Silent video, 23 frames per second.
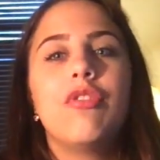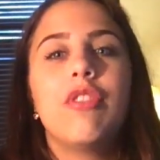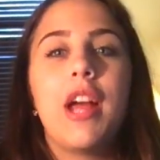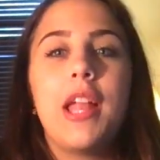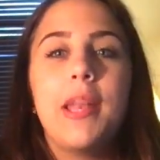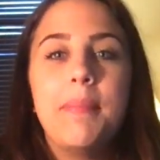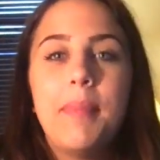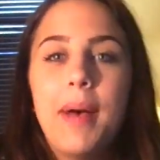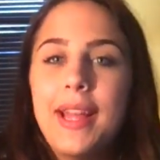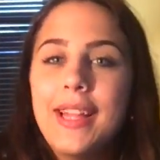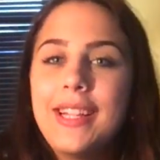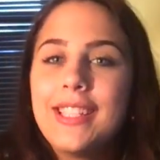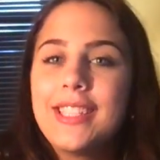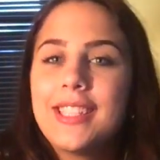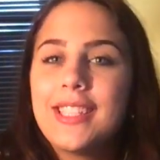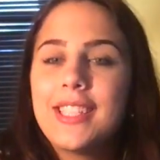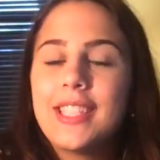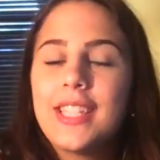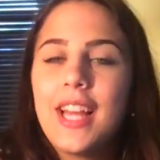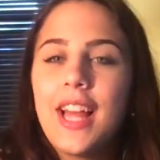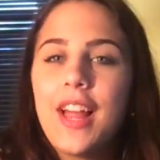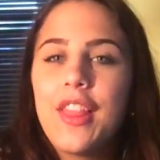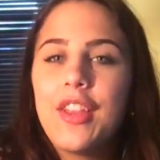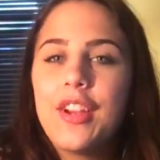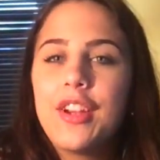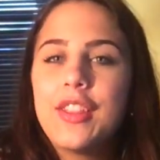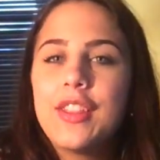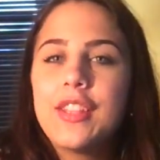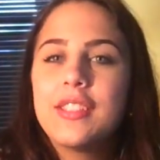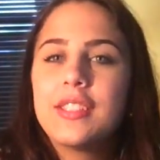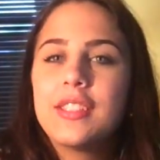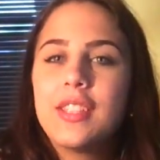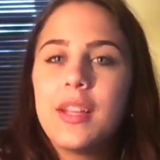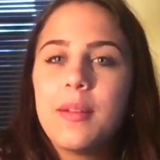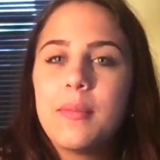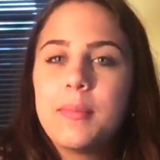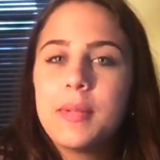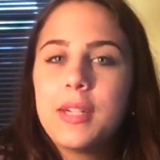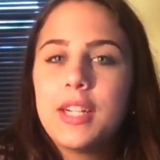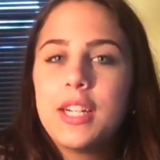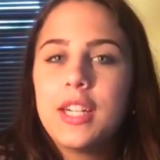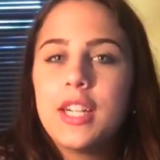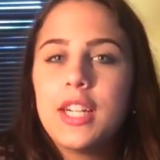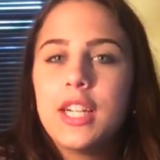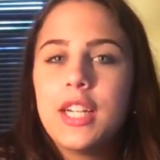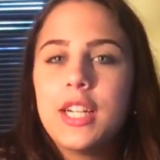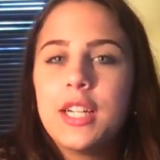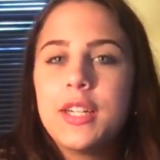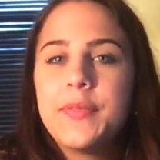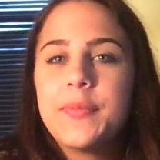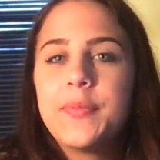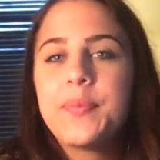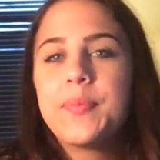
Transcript: ride bikes together in the summer.